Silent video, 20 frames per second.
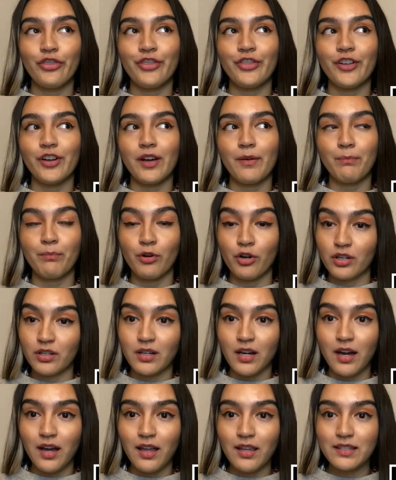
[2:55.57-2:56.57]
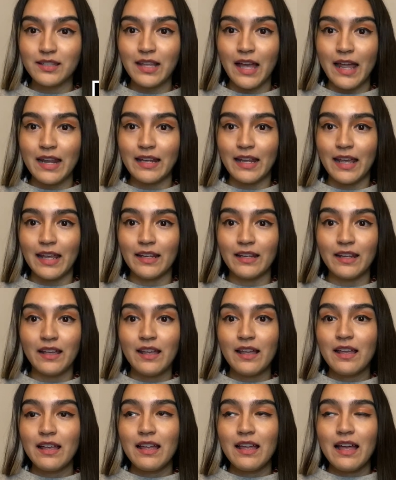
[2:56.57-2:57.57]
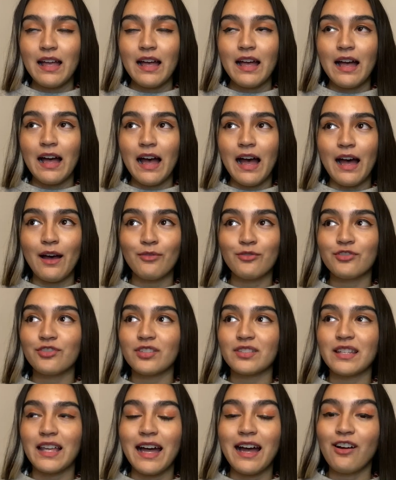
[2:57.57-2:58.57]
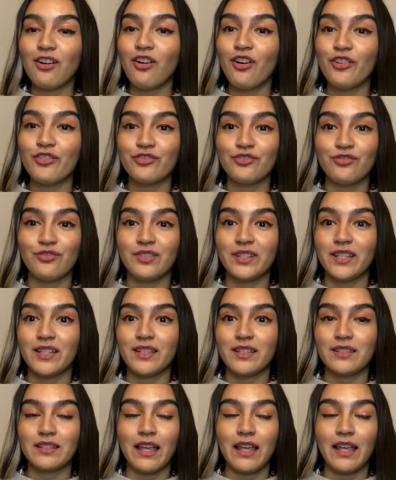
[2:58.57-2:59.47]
the podcast and then I was just like, I can't do this.